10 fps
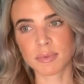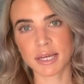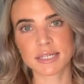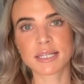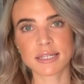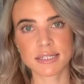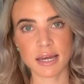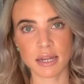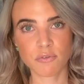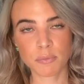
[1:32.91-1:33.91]
like I said,
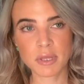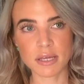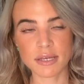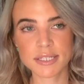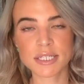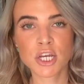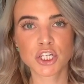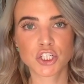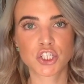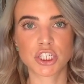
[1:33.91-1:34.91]
Tane from the East
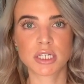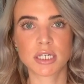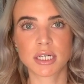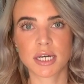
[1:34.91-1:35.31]
she